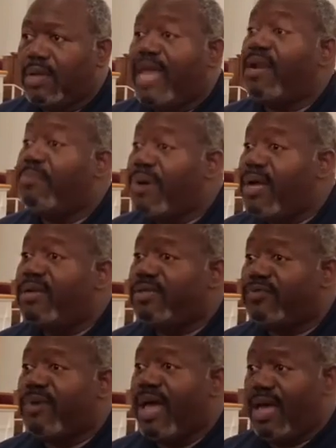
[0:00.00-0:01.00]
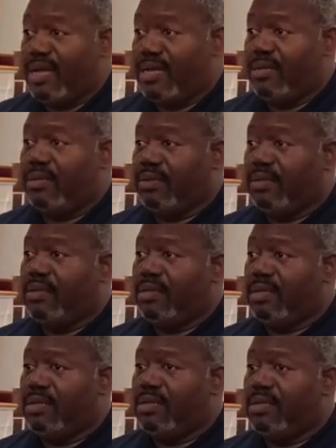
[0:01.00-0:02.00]
And upon this rock,
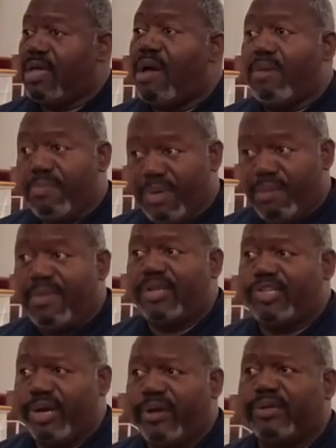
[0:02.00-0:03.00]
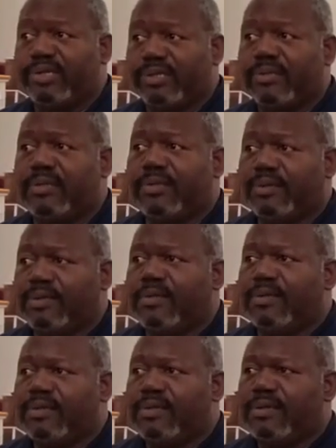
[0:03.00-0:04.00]
I'm going to build my church,
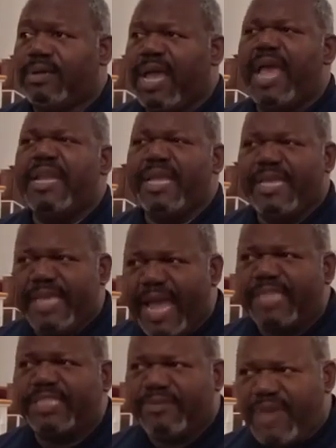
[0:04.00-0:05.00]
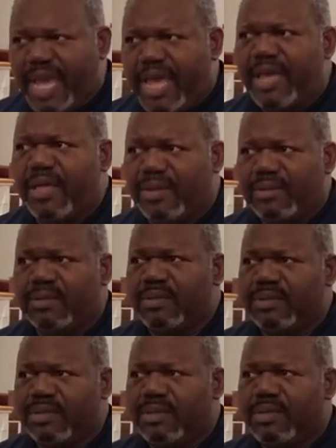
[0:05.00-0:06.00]
and the gates of hell
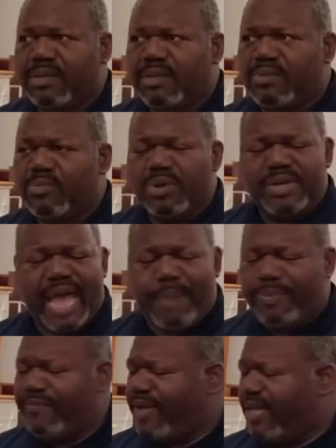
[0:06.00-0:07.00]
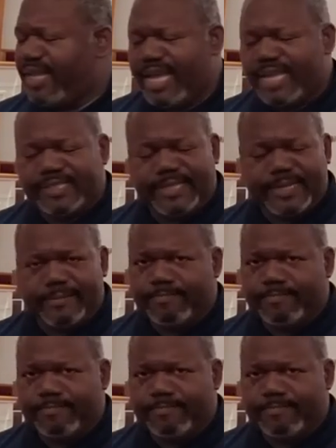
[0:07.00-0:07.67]
will not prevail against it.